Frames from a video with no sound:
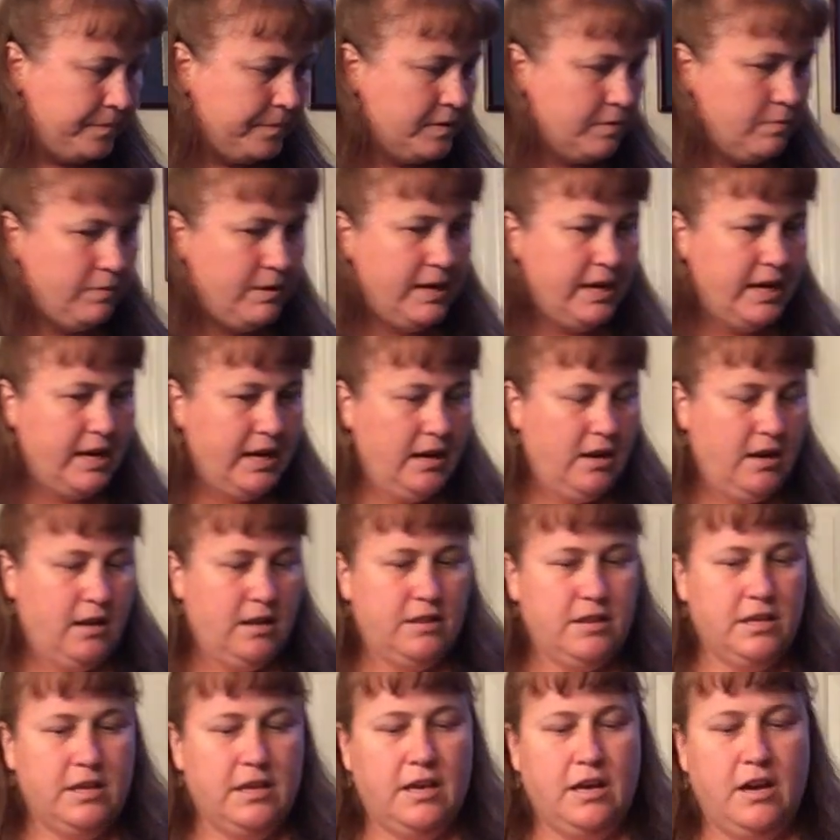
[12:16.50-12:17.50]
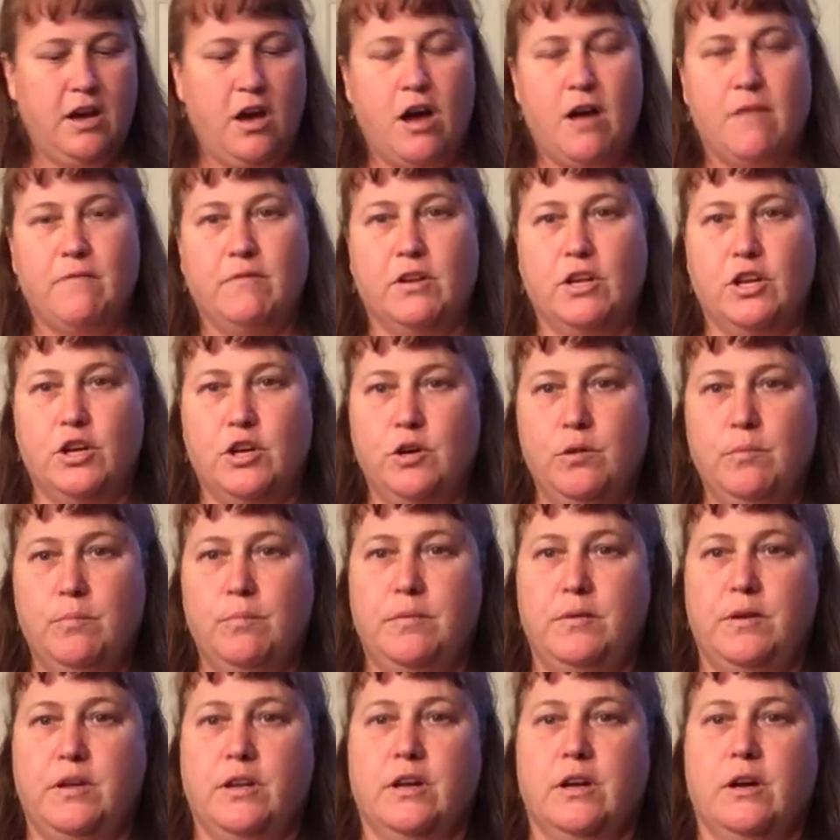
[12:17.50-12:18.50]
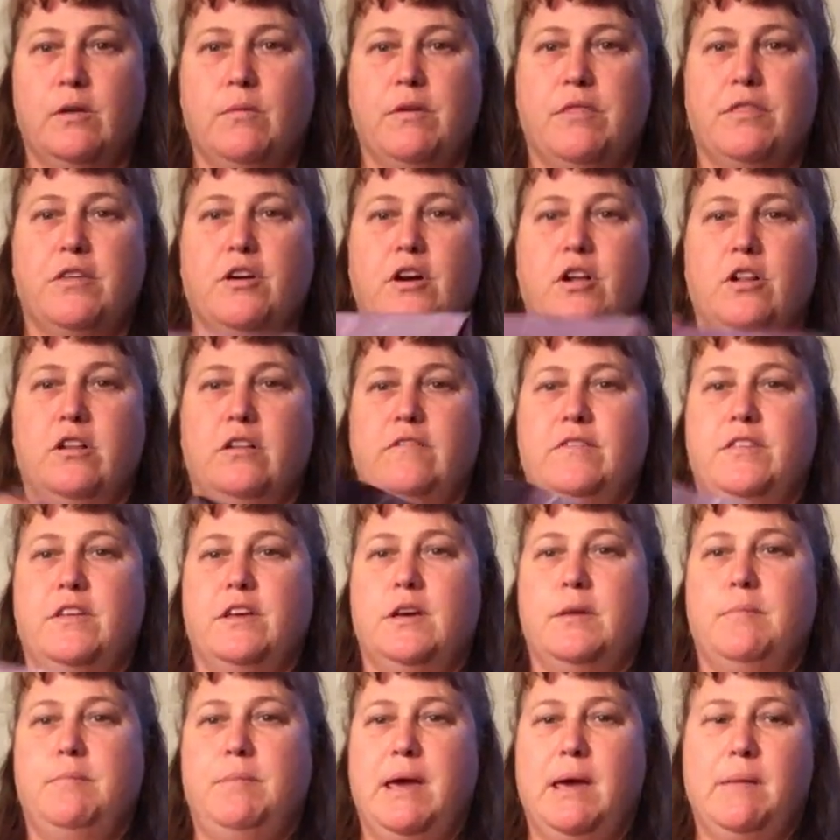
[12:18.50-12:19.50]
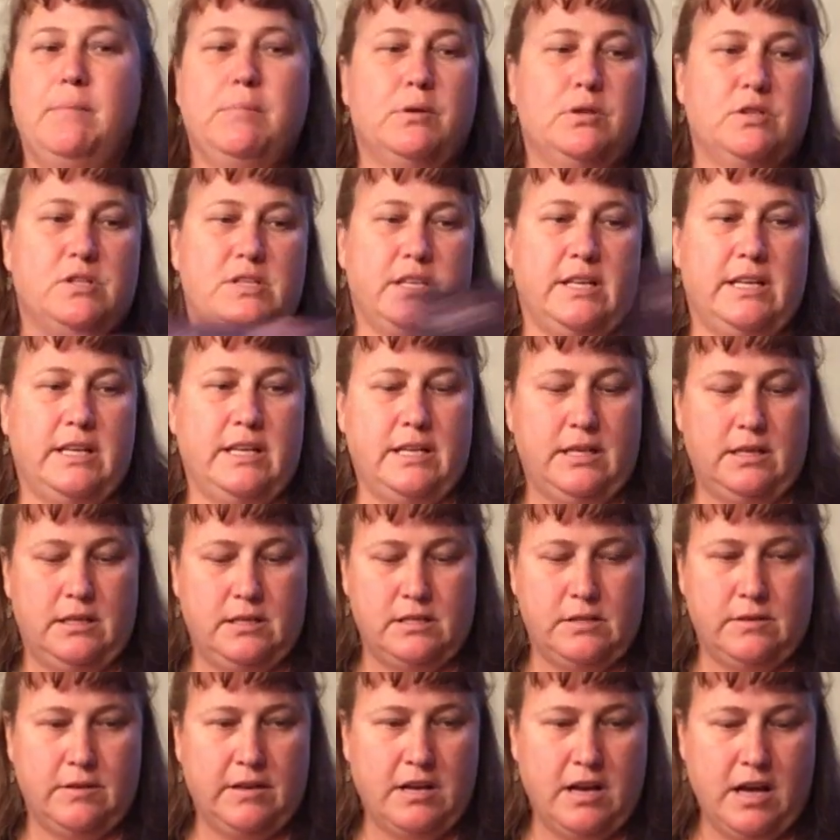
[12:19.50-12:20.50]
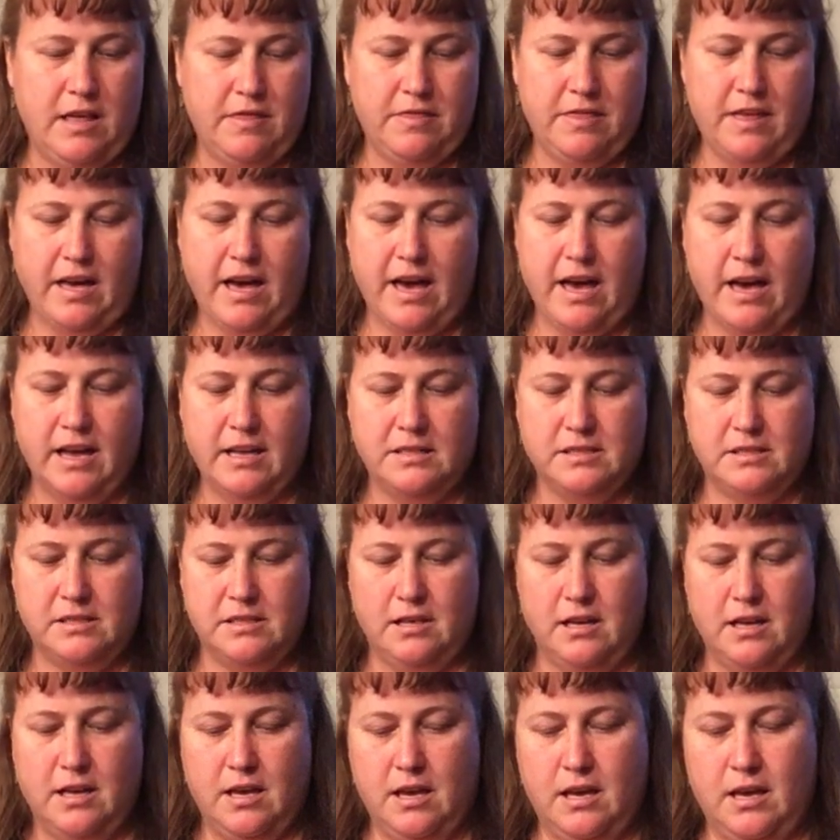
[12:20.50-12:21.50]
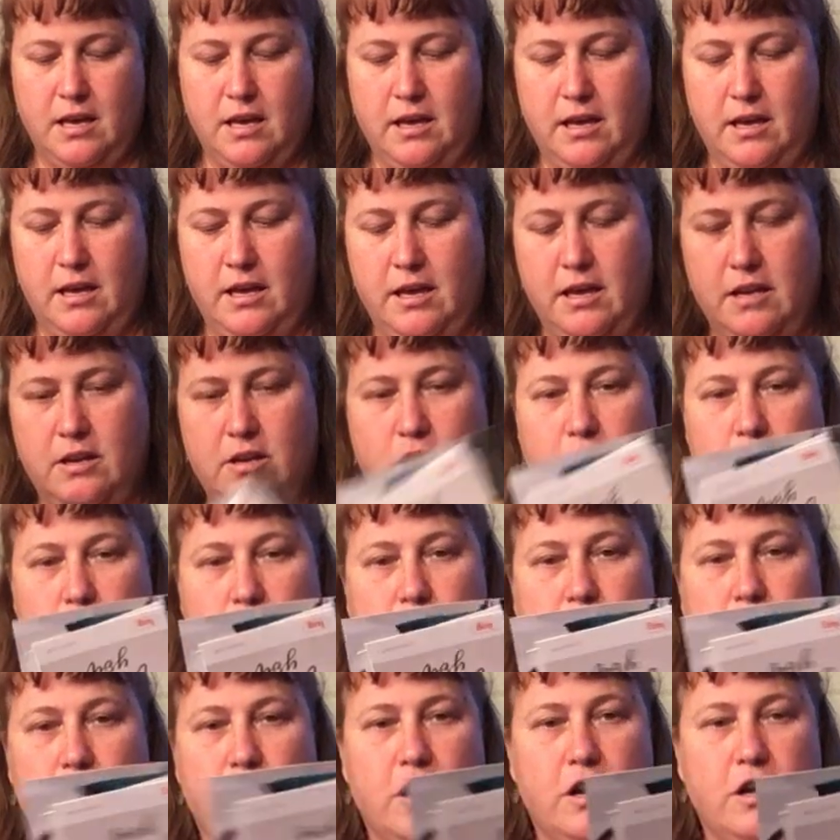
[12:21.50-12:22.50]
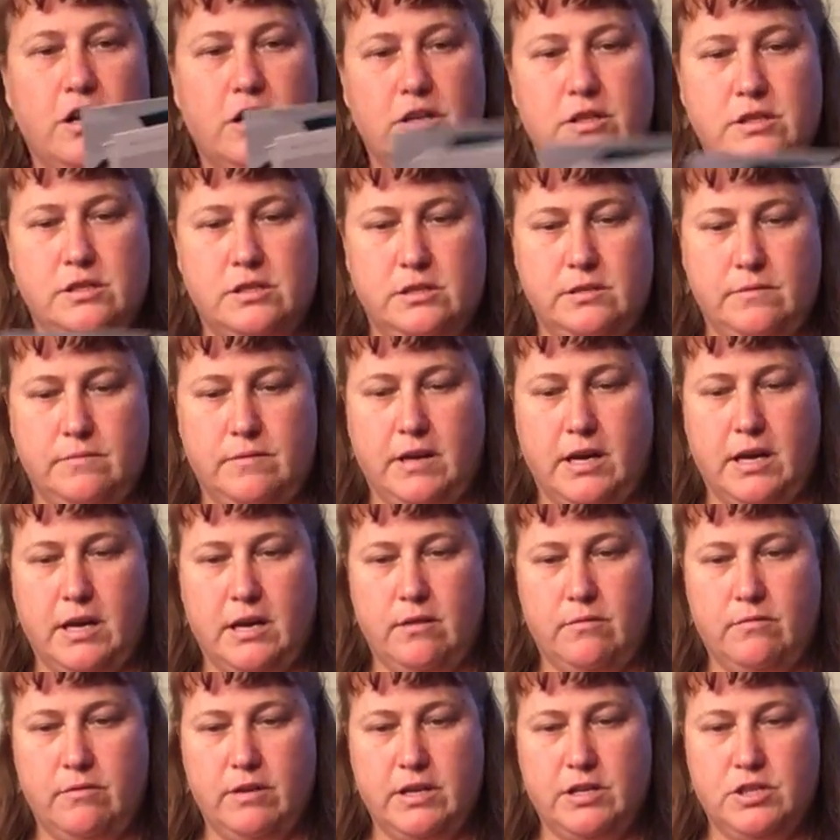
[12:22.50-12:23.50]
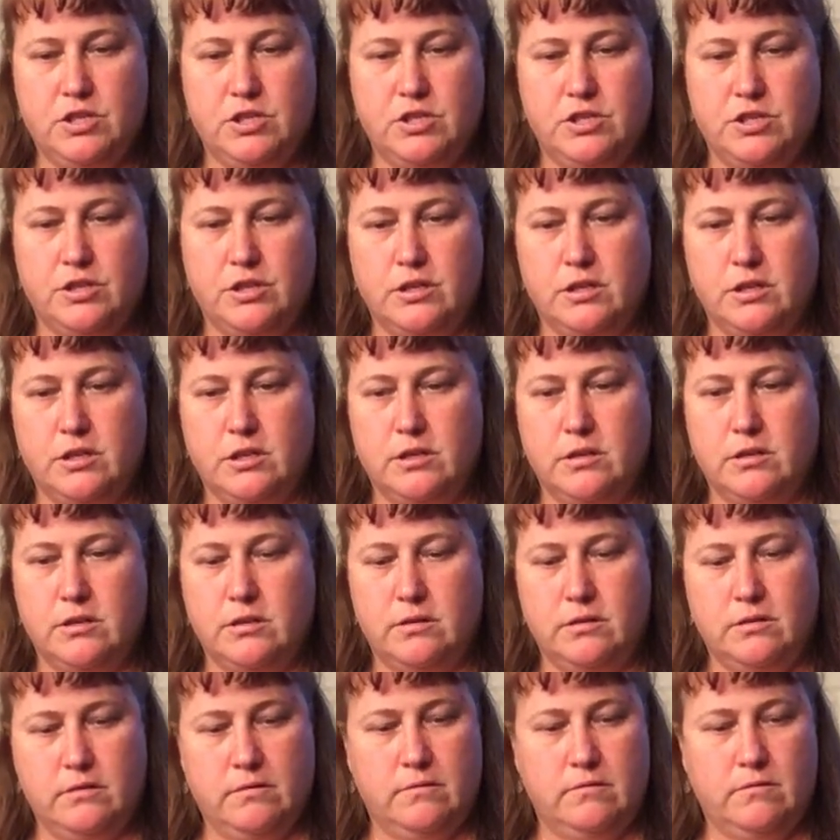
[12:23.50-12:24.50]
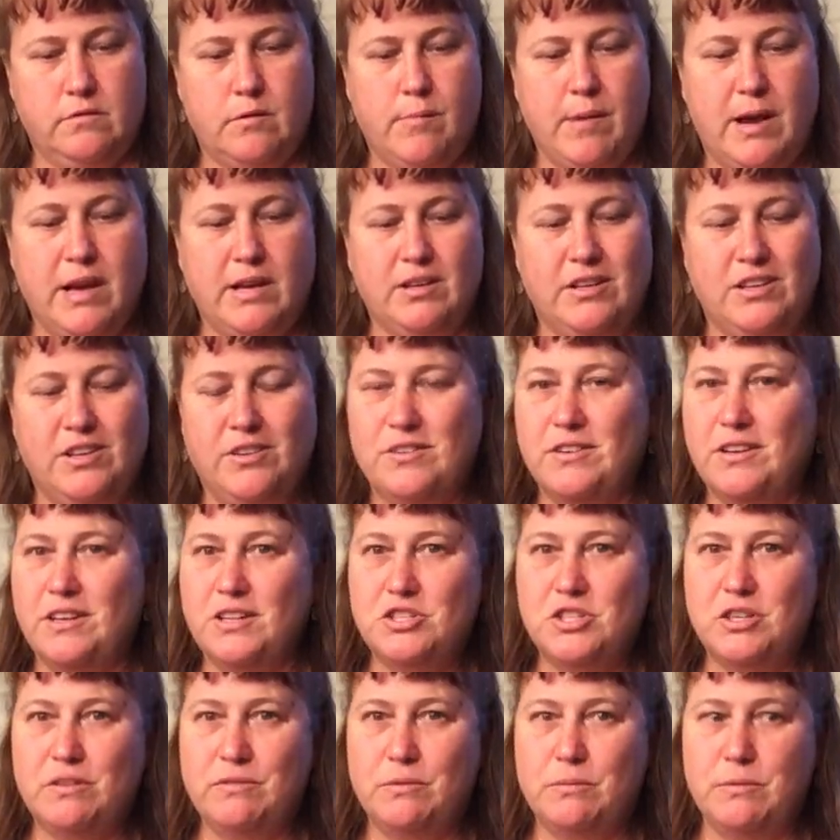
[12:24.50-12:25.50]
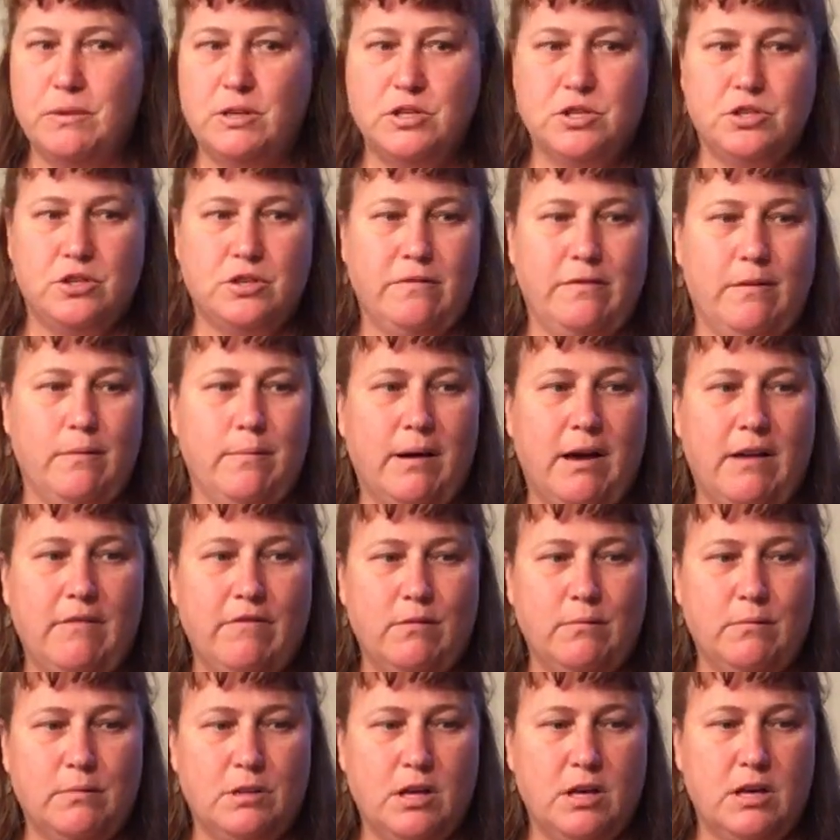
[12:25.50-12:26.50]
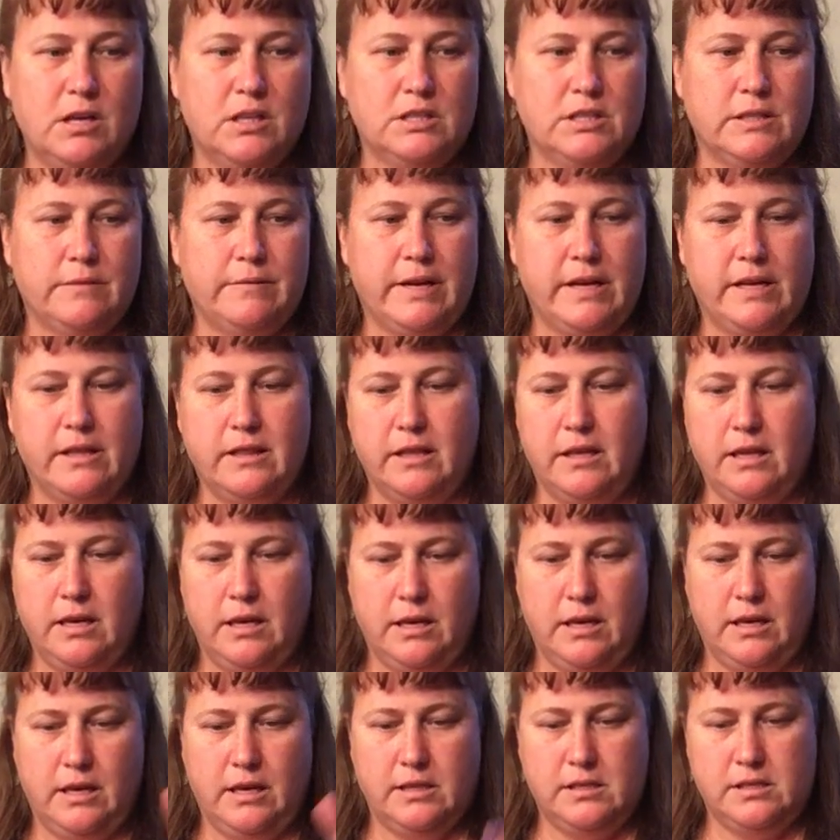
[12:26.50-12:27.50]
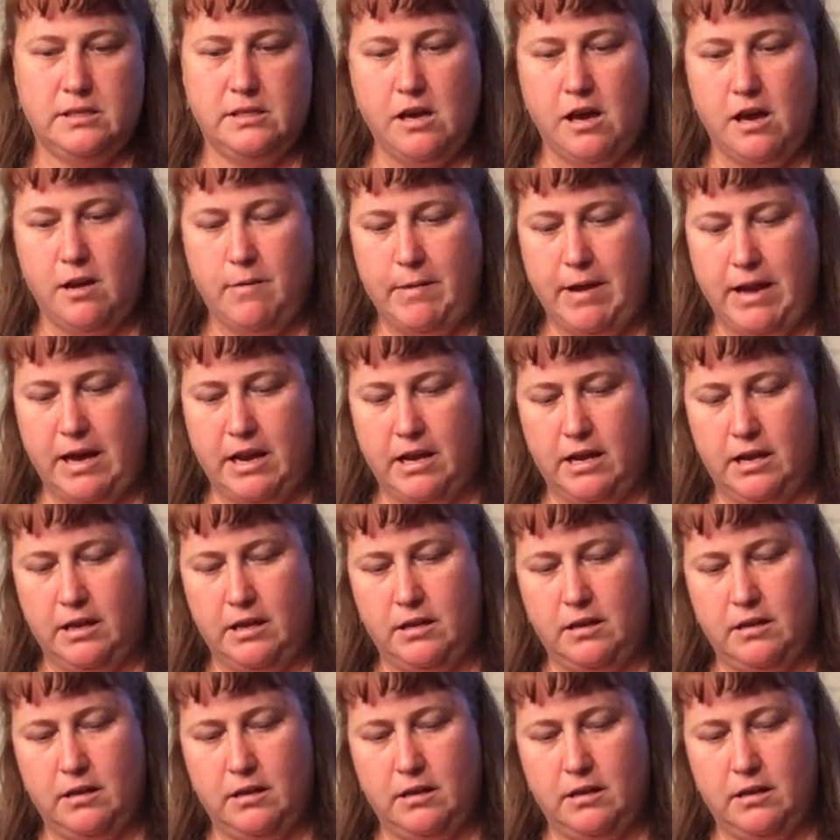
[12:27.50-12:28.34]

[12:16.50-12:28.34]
we get the envelope, you know, with all of the papers in it. So I got that and all the cards. We got register, reminder. You don't actually have to register if you buy from Lug directly. It's automatic.